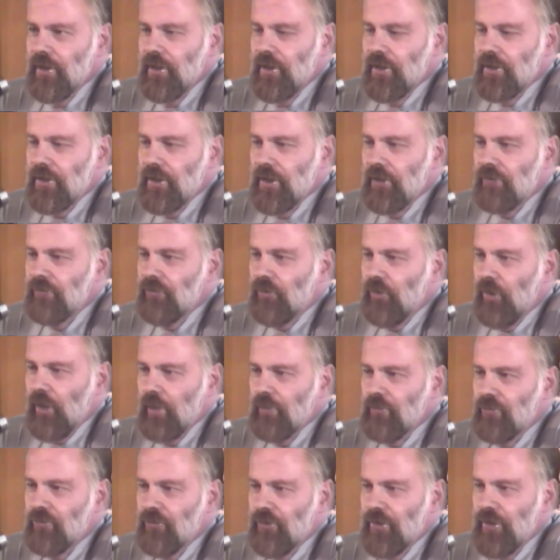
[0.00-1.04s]
Therefore,
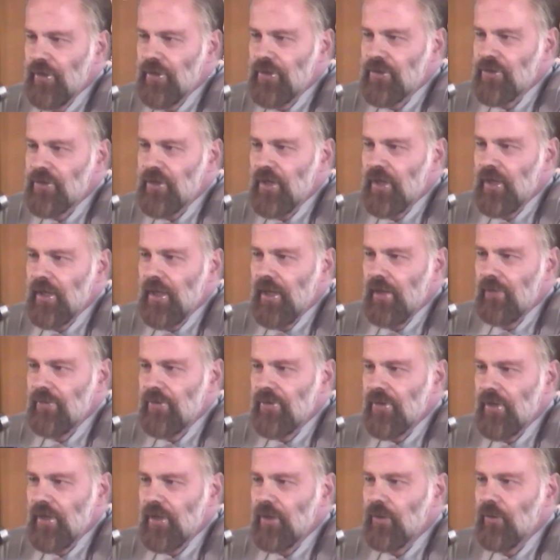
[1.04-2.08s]
I'm free to say
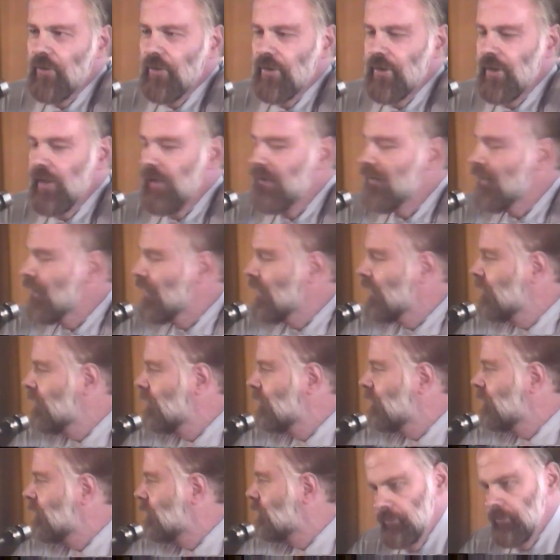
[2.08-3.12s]
everything or nothing.
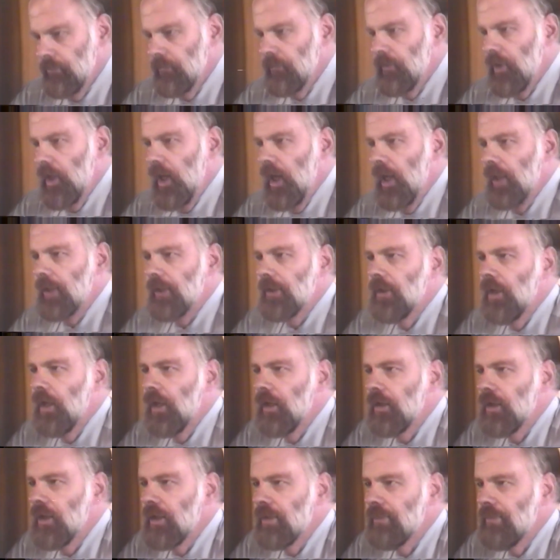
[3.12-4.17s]
I can
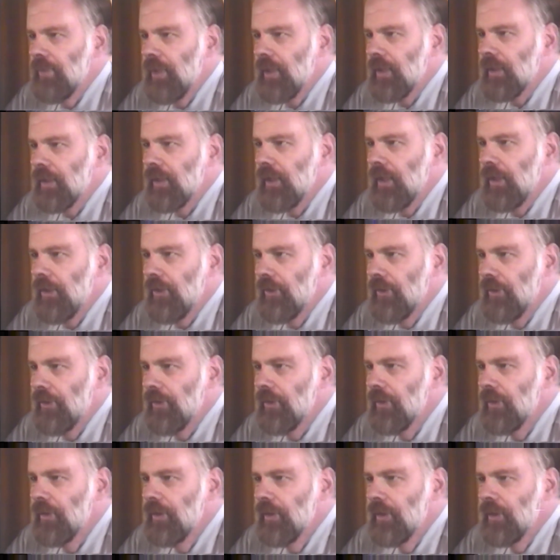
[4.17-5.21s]
hardly make an error
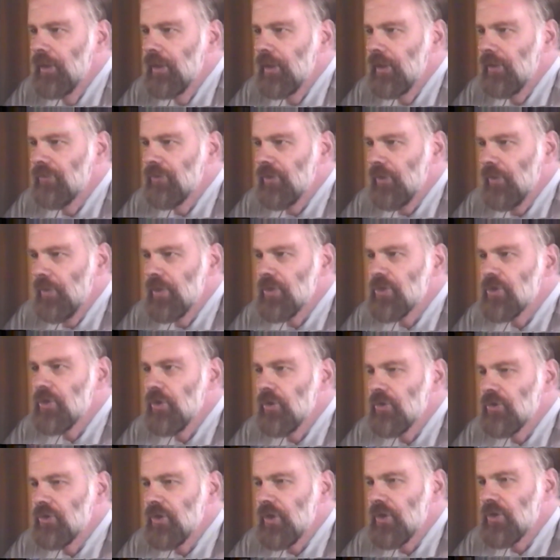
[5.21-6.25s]
if there is
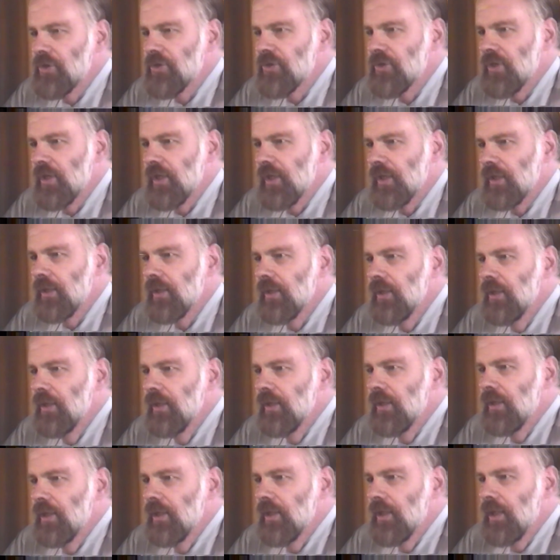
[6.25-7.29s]
no such thing
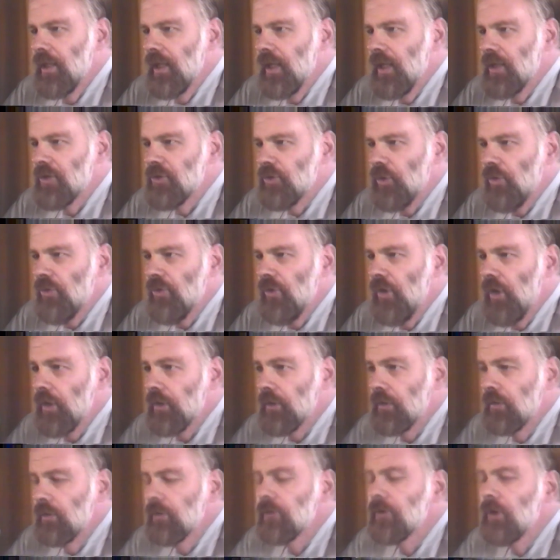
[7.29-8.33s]
as
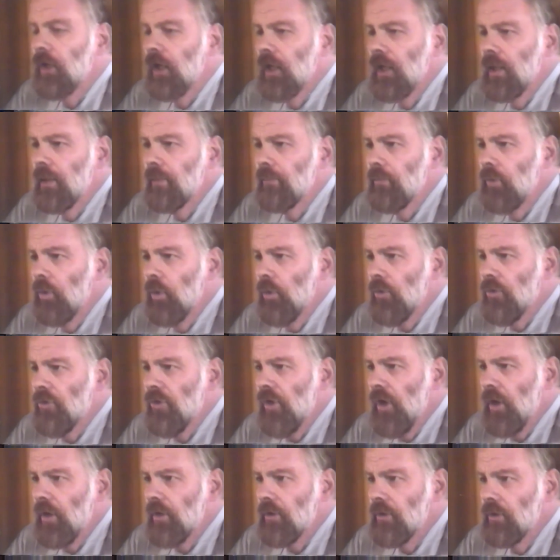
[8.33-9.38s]
orthogonal time.
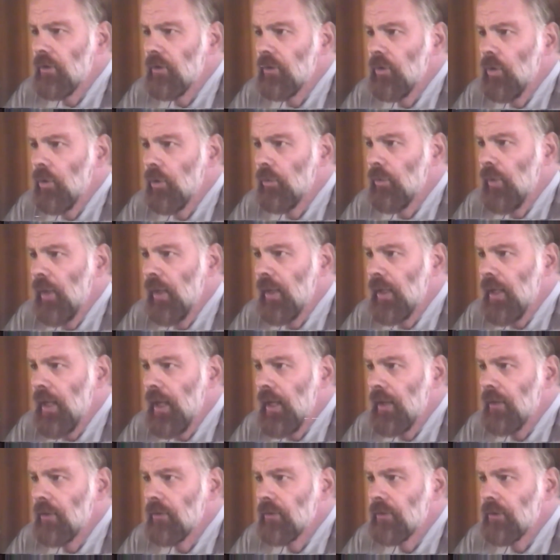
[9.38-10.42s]
Orthogonal or right
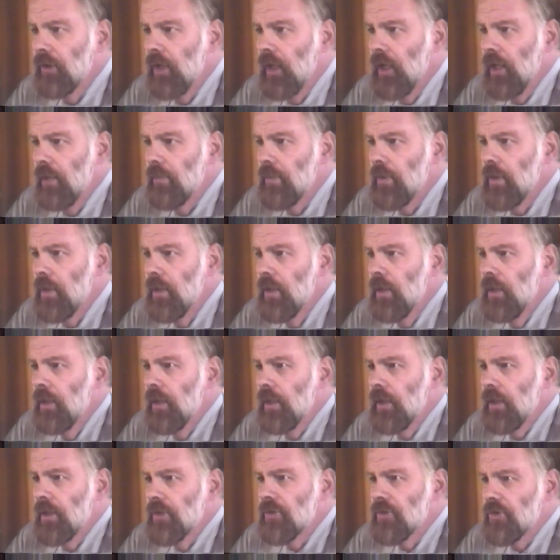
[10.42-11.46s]
angle time
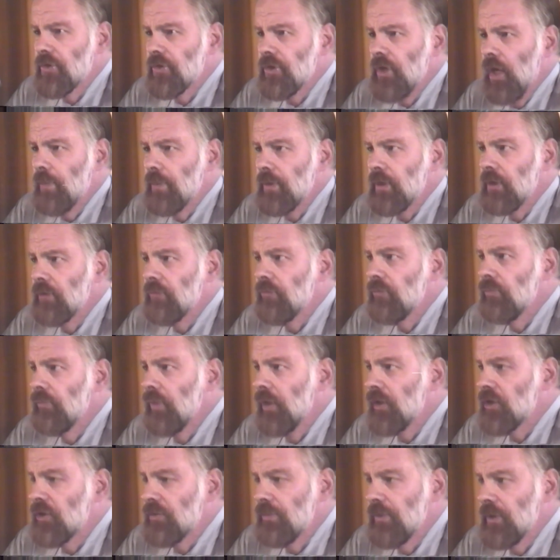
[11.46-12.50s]
is the topic of
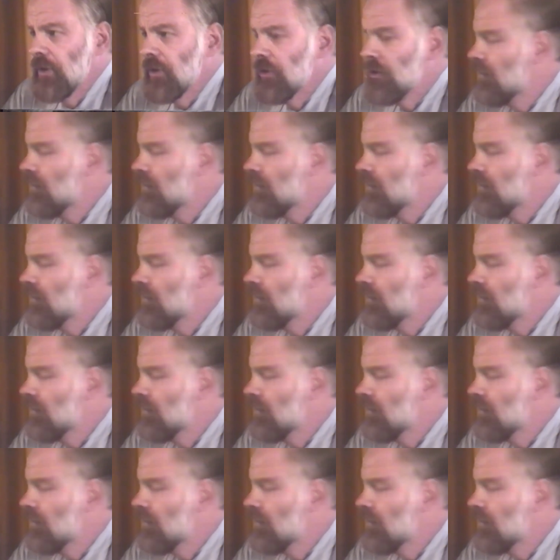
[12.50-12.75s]
my speech.